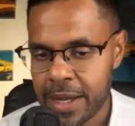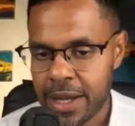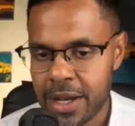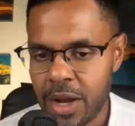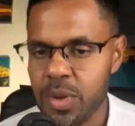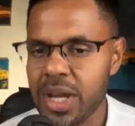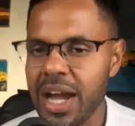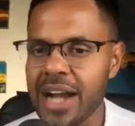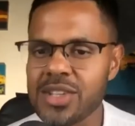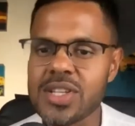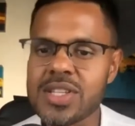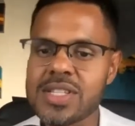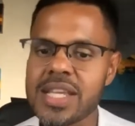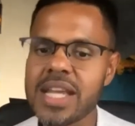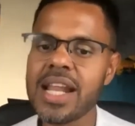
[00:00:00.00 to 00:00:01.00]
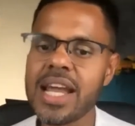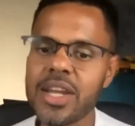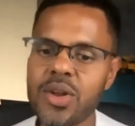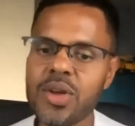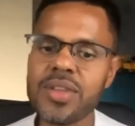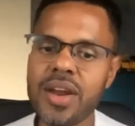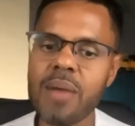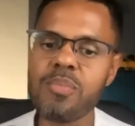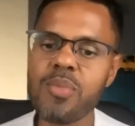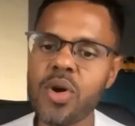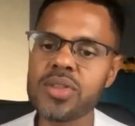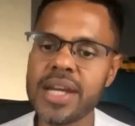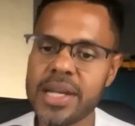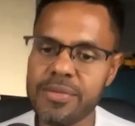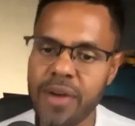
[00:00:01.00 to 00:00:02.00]
Now, we can't just say there are
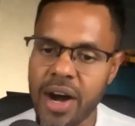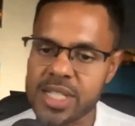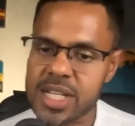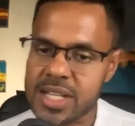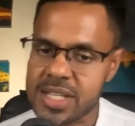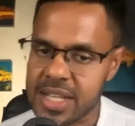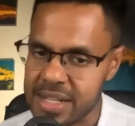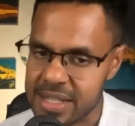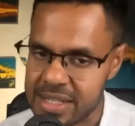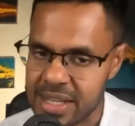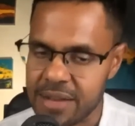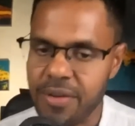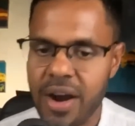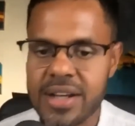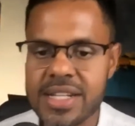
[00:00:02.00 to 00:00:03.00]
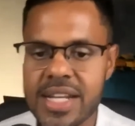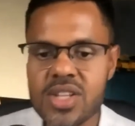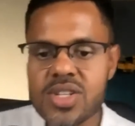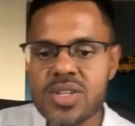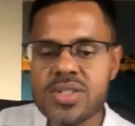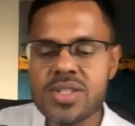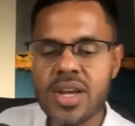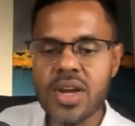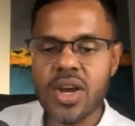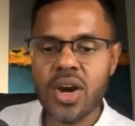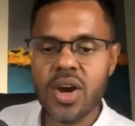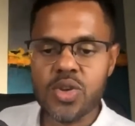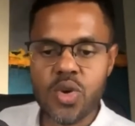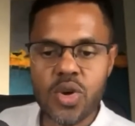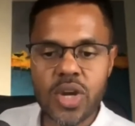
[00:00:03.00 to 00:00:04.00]
both advantages and disadvantages.
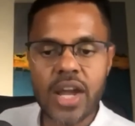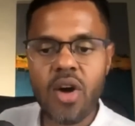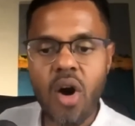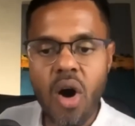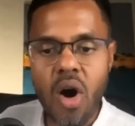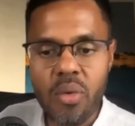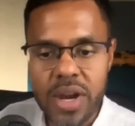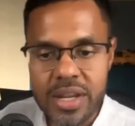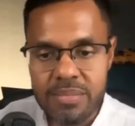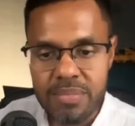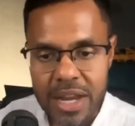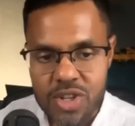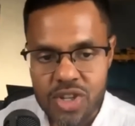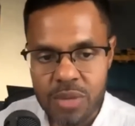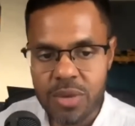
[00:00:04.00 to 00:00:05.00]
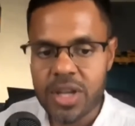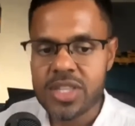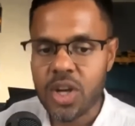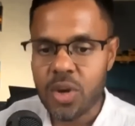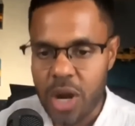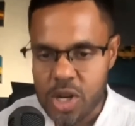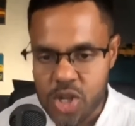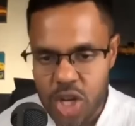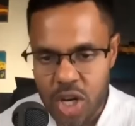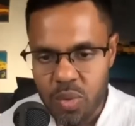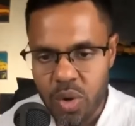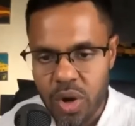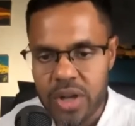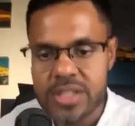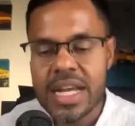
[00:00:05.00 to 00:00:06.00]
You can already mention, because the question
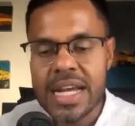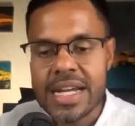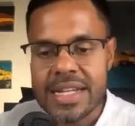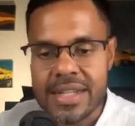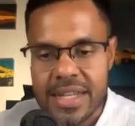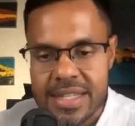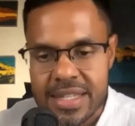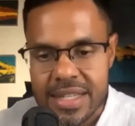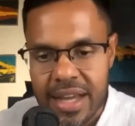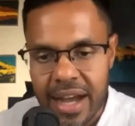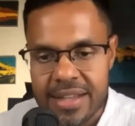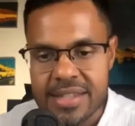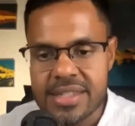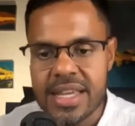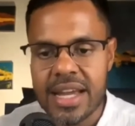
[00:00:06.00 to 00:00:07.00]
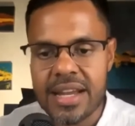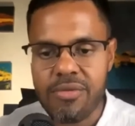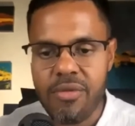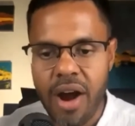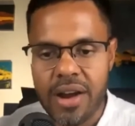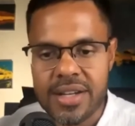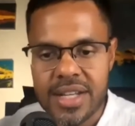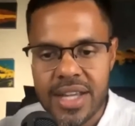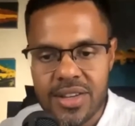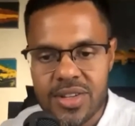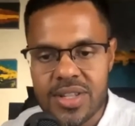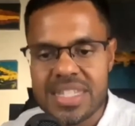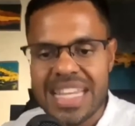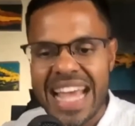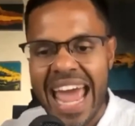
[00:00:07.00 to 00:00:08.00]
was discuss the
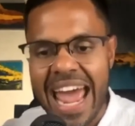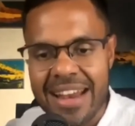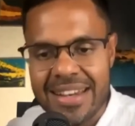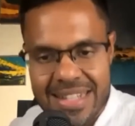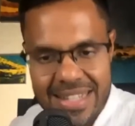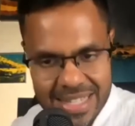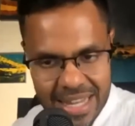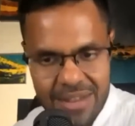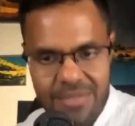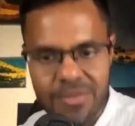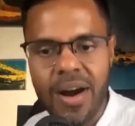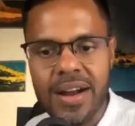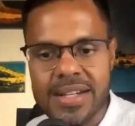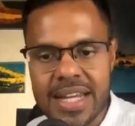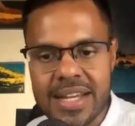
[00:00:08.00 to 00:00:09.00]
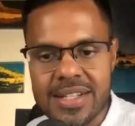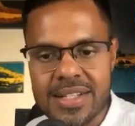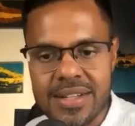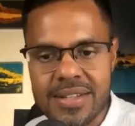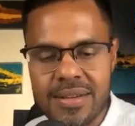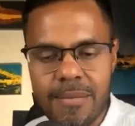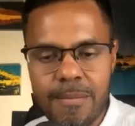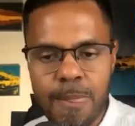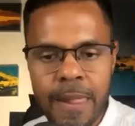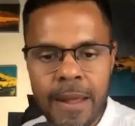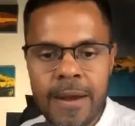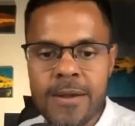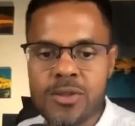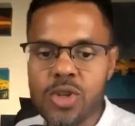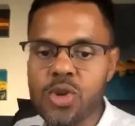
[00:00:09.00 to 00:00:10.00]
advantages and disadvantages.
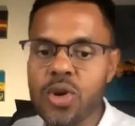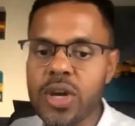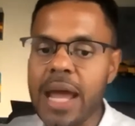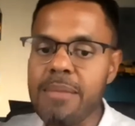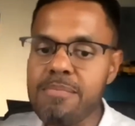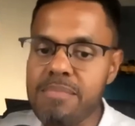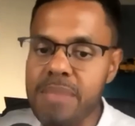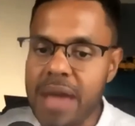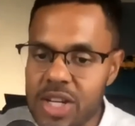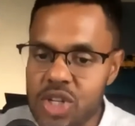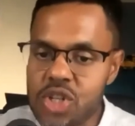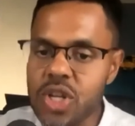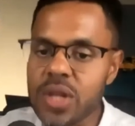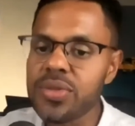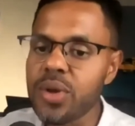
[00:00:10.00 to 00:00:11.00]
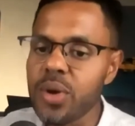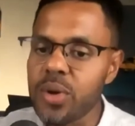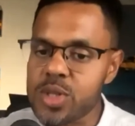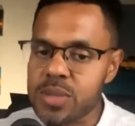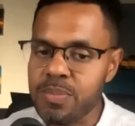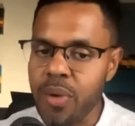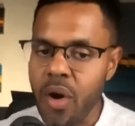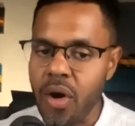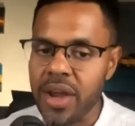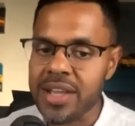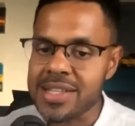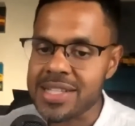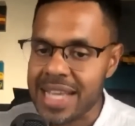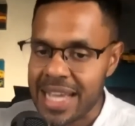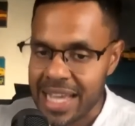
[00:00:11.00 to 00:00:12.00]
So you can mention those
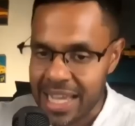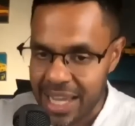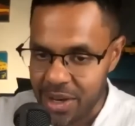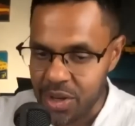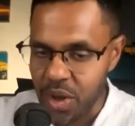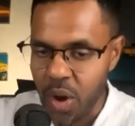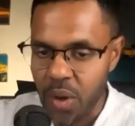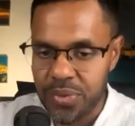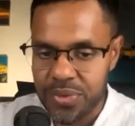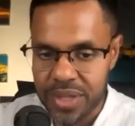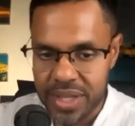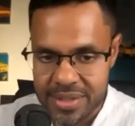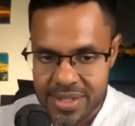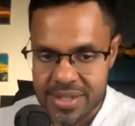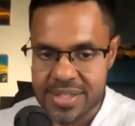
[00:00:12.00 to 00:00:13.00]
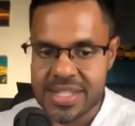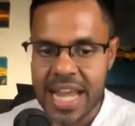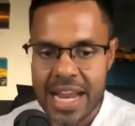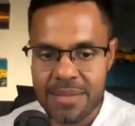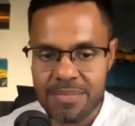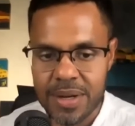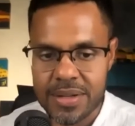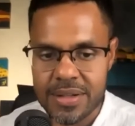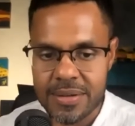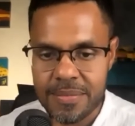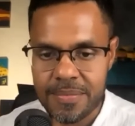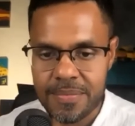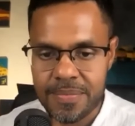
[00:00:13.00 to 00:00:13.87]
points in your thesis statement.